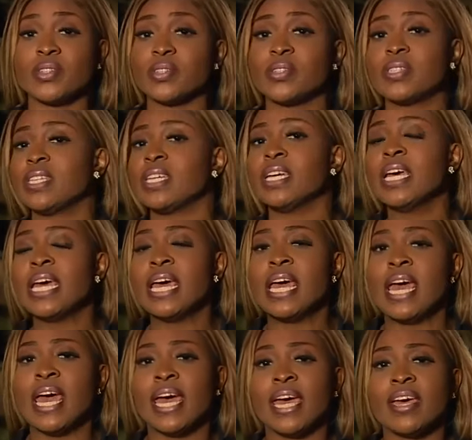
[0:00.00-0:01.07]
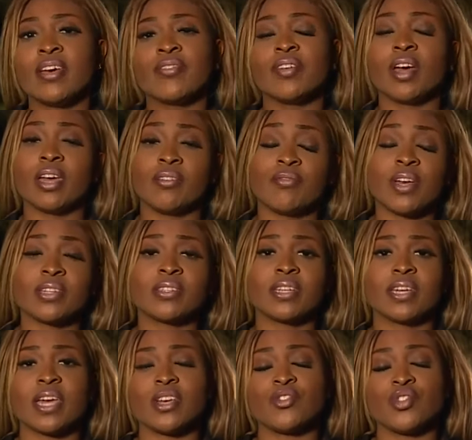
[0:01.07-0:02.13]
to see a
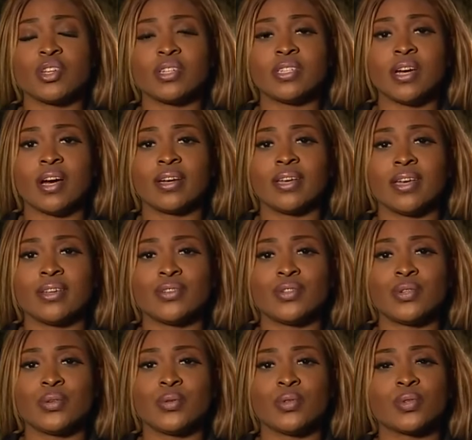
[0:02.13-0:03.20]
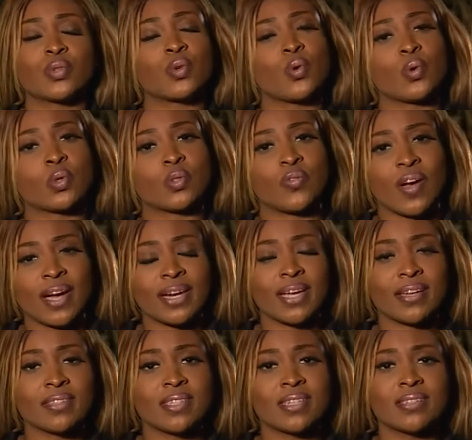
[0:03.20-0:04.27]
investigation done into the school's
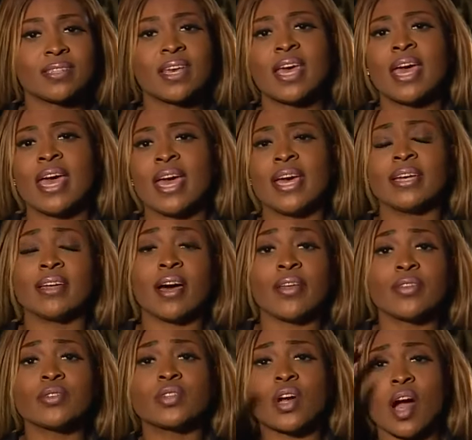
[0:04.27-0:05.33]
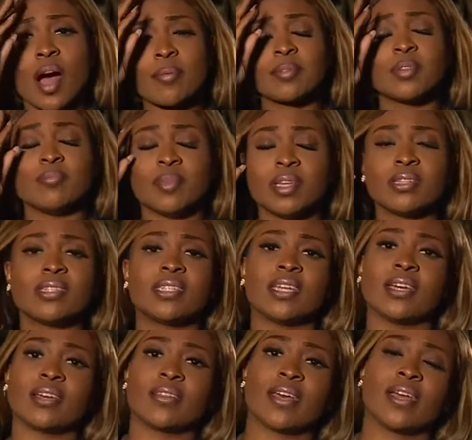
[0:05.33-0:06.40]
finances, and others are
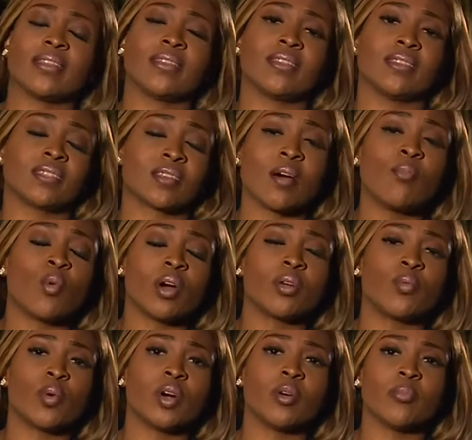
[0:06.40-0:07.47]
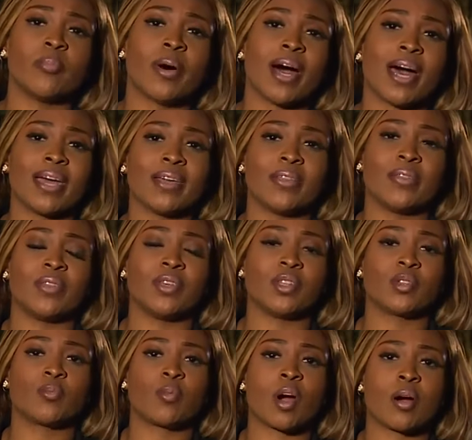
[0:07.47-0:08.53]
optimistic that someone will buy
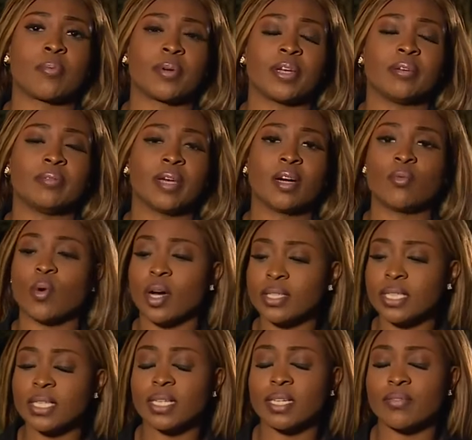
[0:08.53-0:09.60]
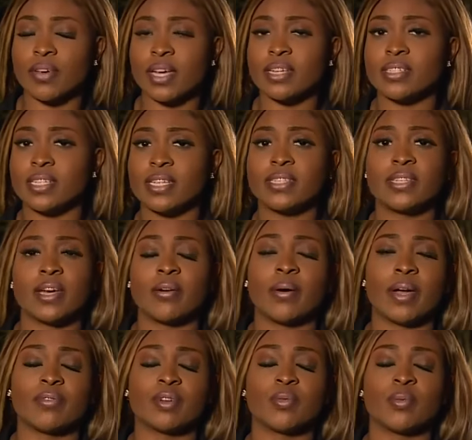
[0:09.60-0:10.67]
this property. Now, Juandalynn Givan did tell
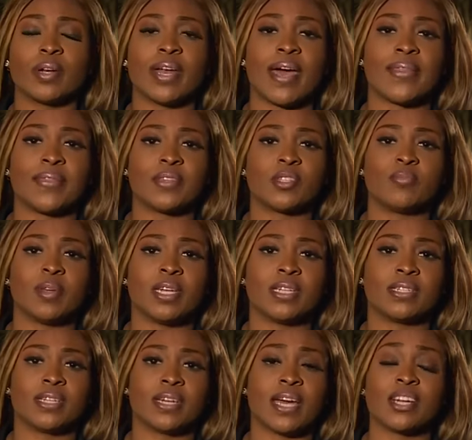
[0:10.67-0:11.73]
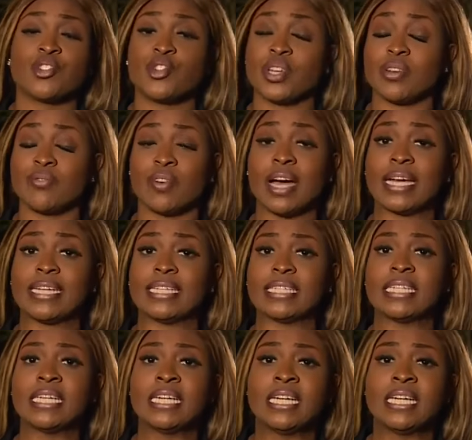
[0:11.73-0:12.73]
everyone at this meeting tonight she invited